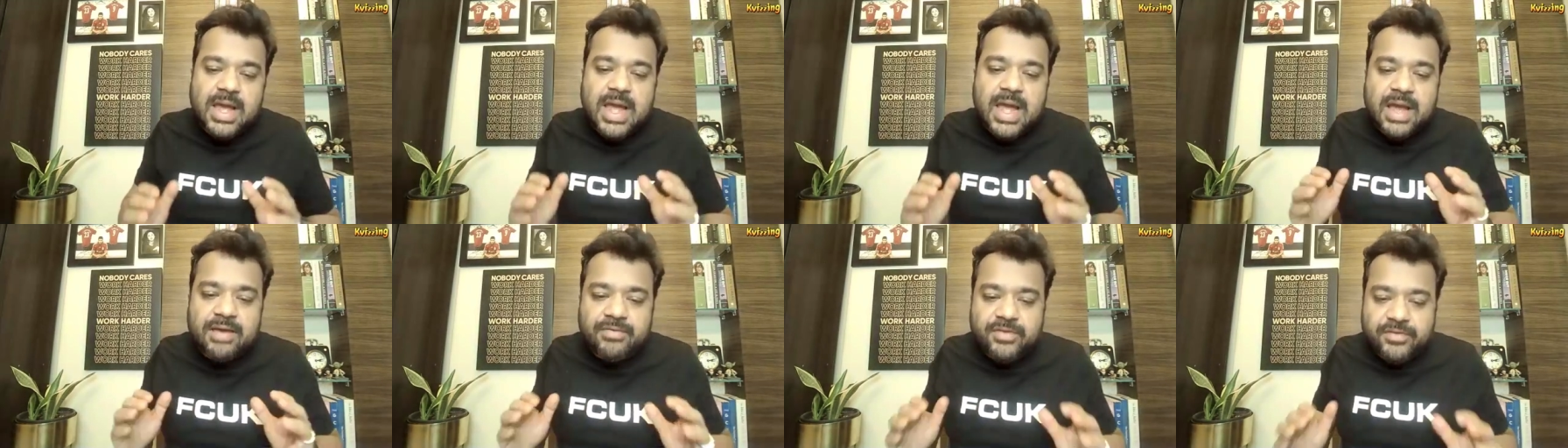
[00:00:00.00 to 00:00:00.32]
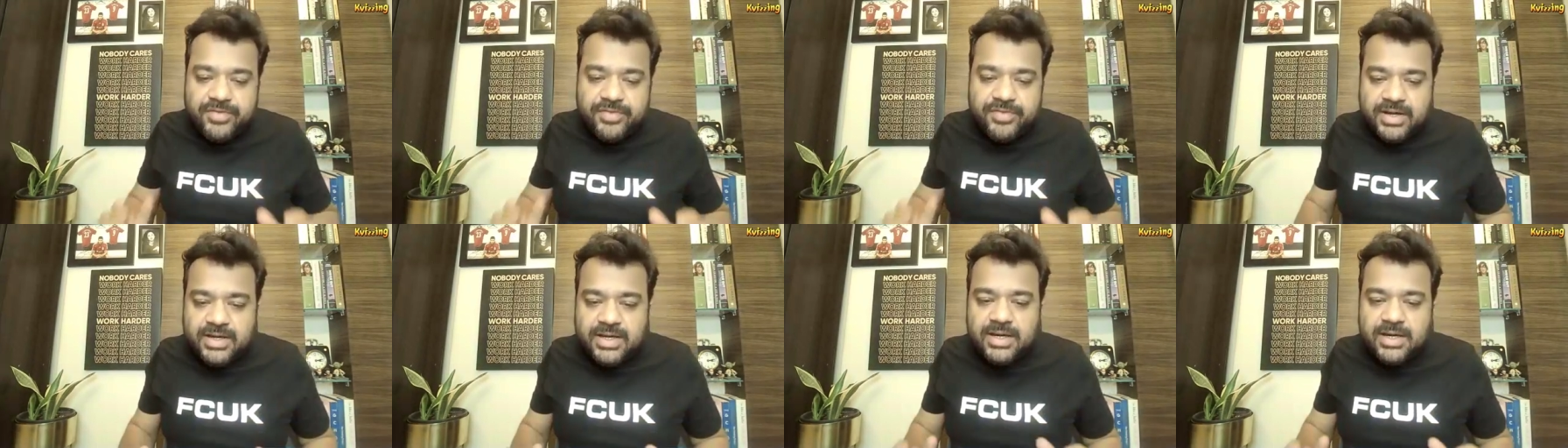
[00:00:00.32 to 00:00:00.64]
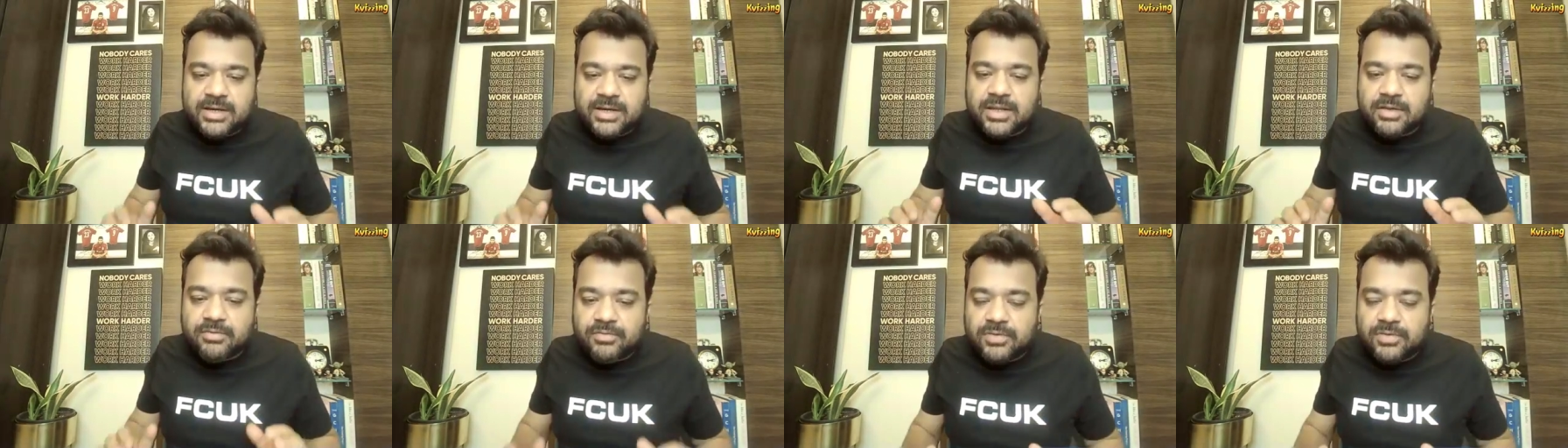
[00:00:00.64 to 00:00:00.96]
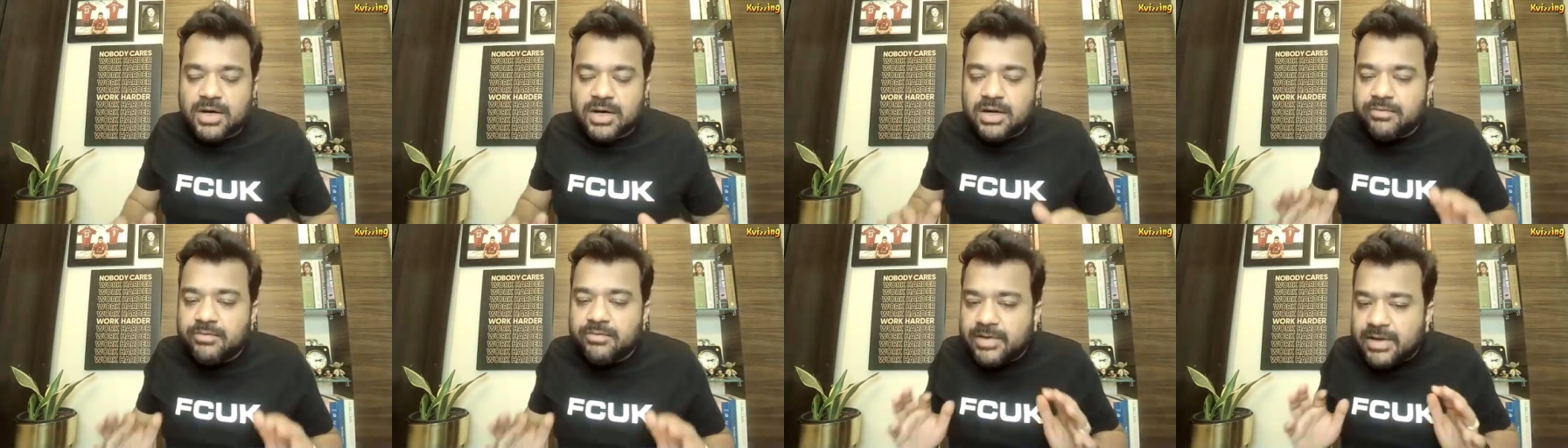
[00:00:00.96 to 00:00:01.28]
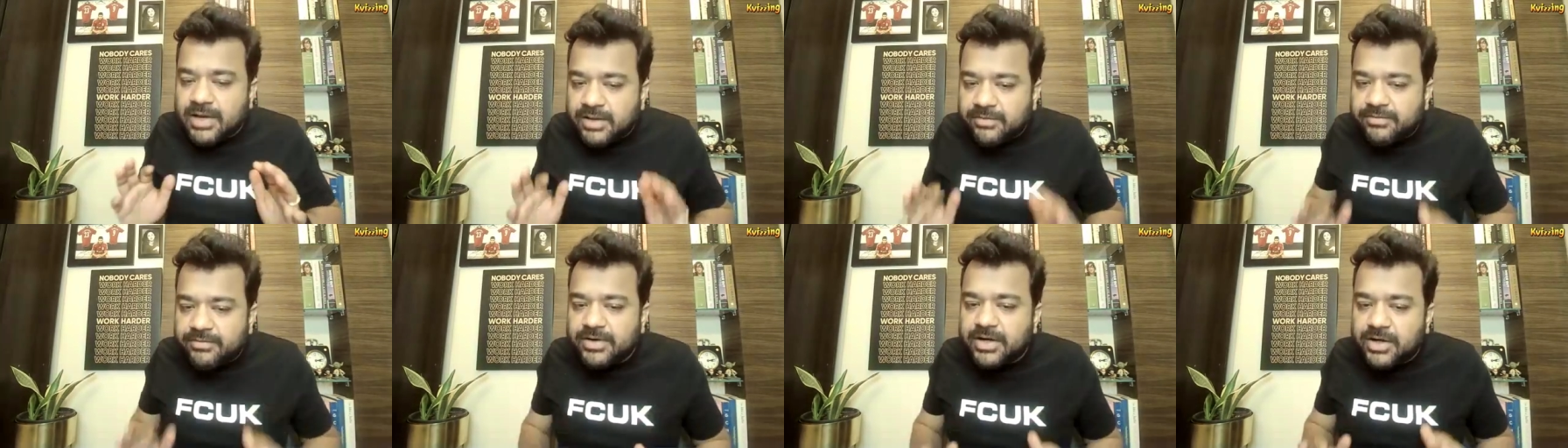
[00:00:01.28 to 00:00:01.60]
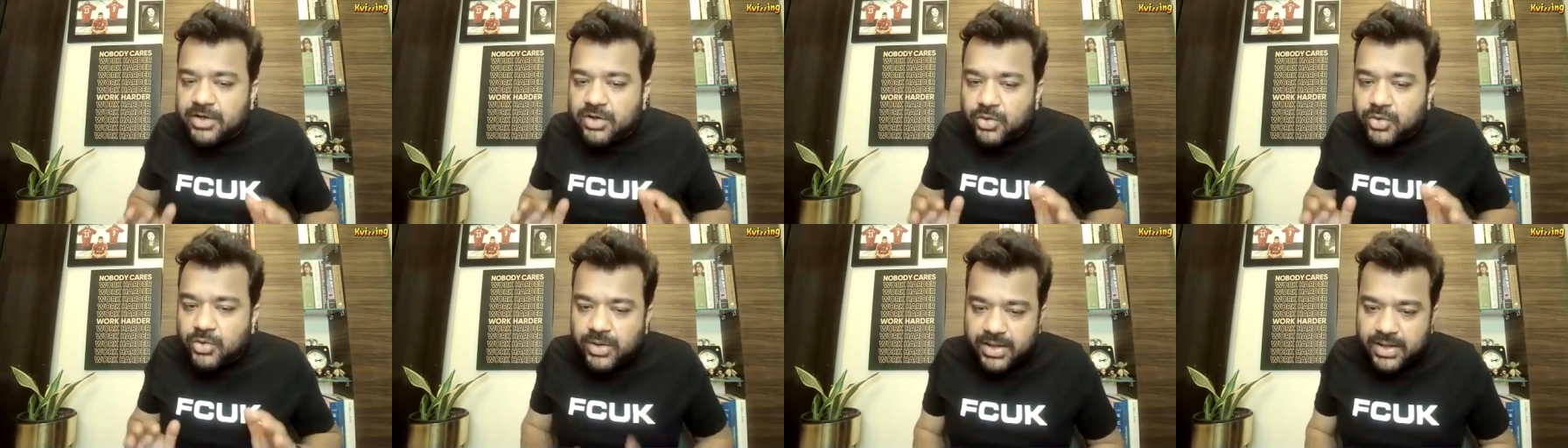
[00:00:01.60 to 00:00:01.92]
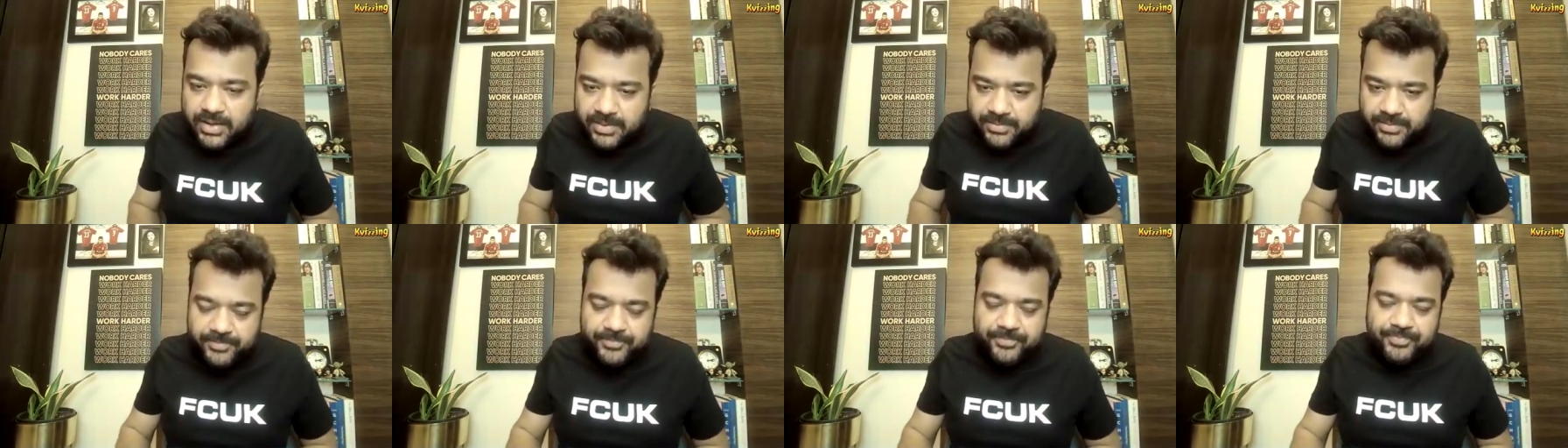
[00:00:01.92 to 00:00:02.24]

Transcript: have affected the world we live in today.